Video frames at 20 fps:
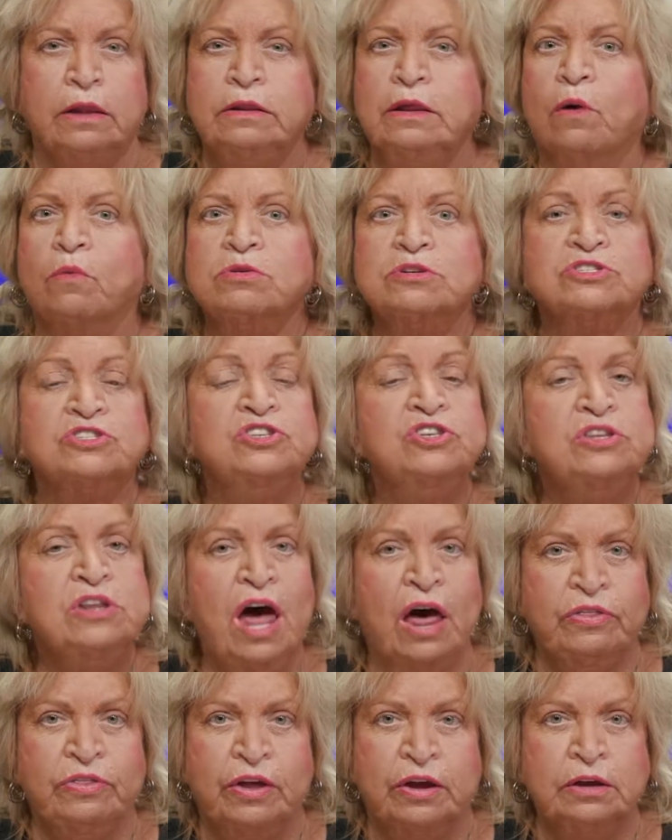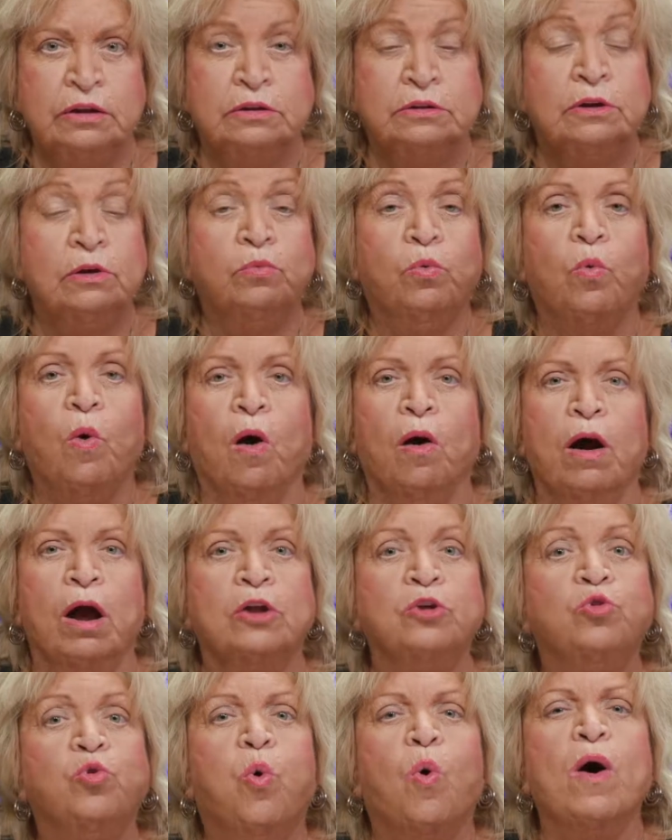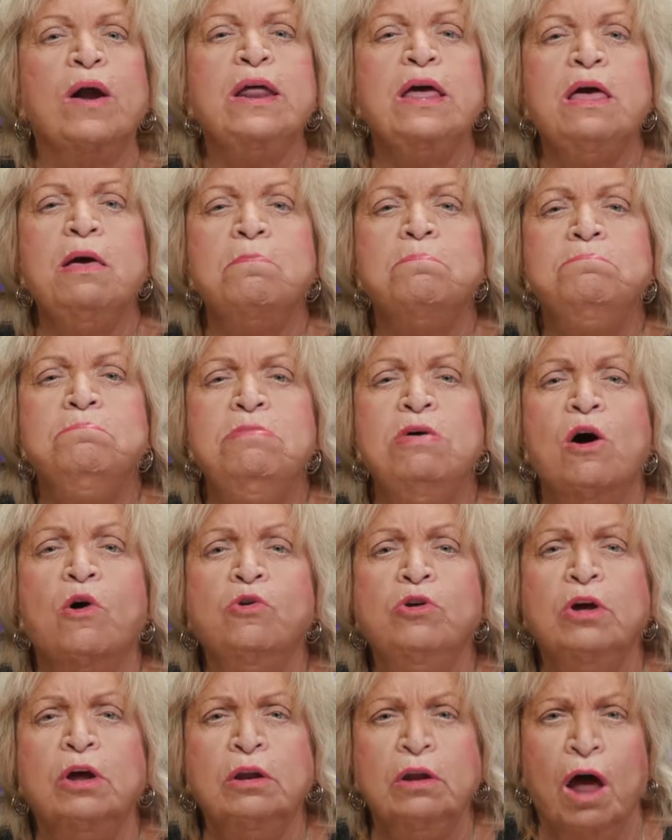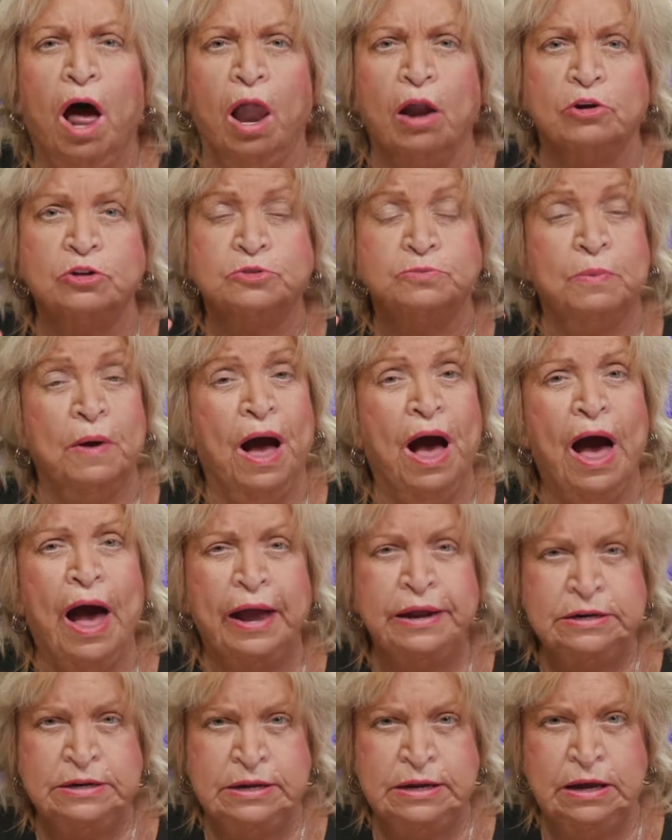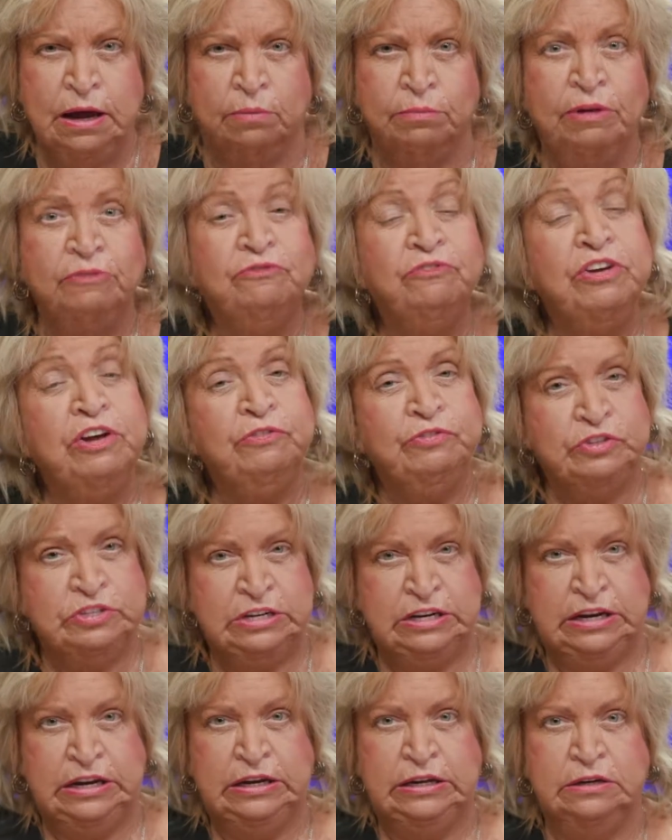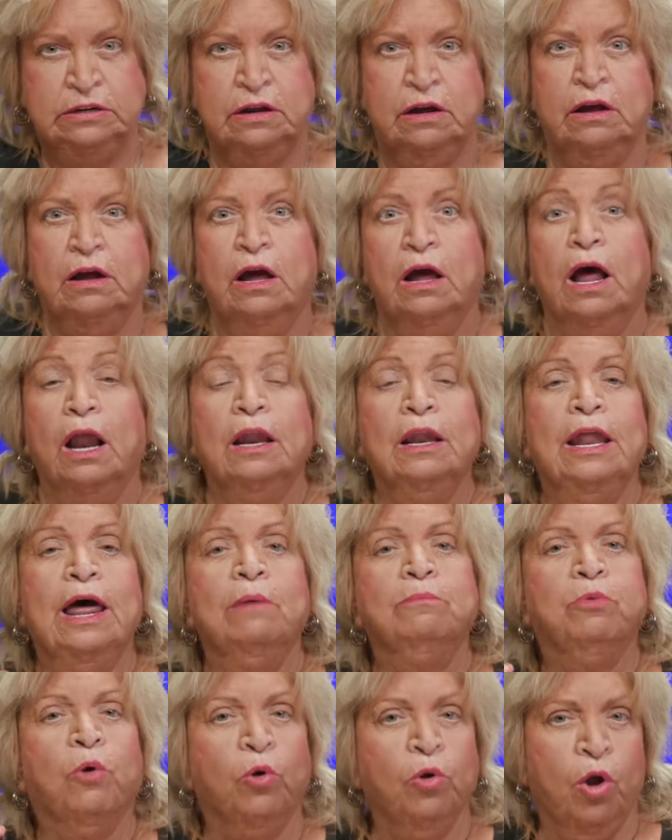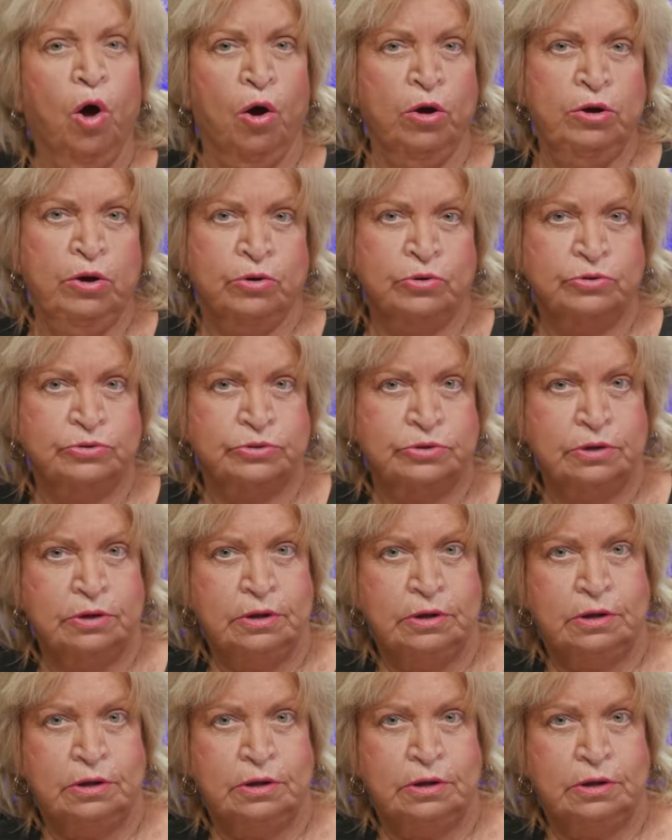There was nothing to warrant $20 million behind him and 15 liberal lawyers